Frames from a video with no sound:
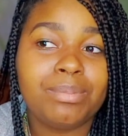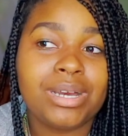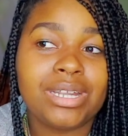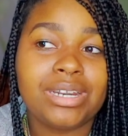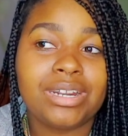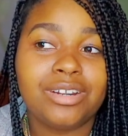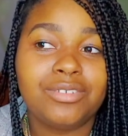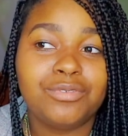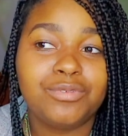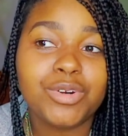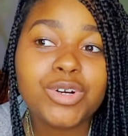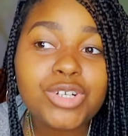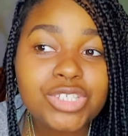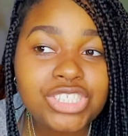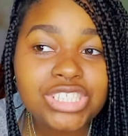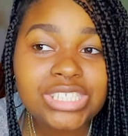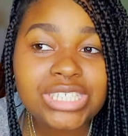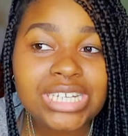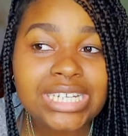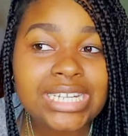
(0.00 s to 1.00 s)
But
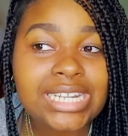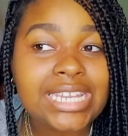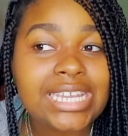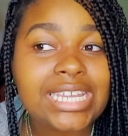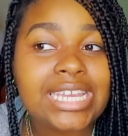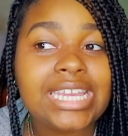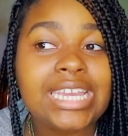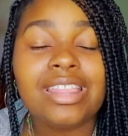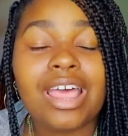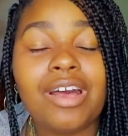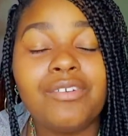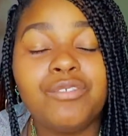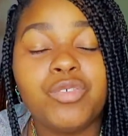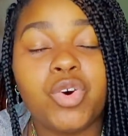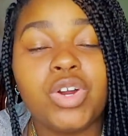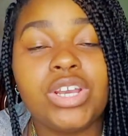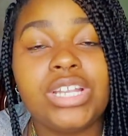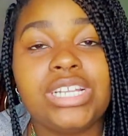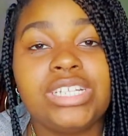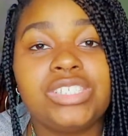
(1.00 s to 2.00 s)
unfortunately, that
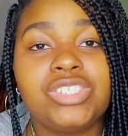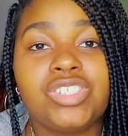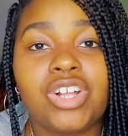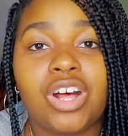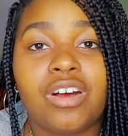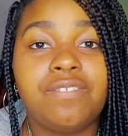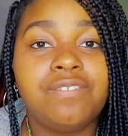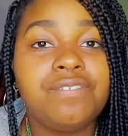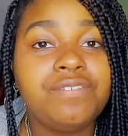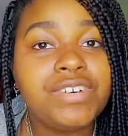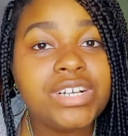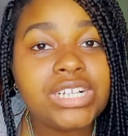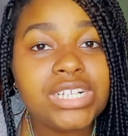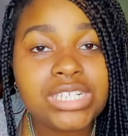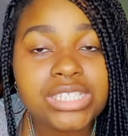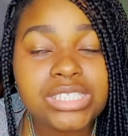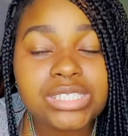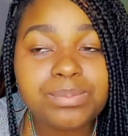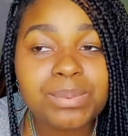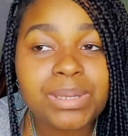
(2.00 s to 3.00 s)
void is not
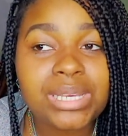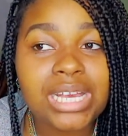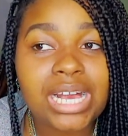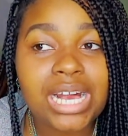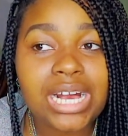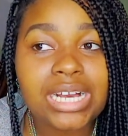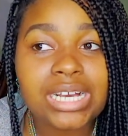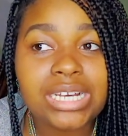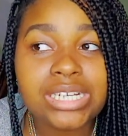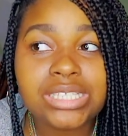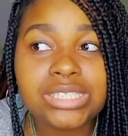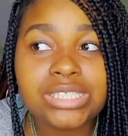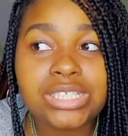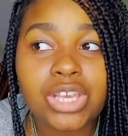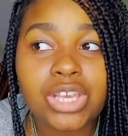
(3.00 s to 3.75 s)
filled because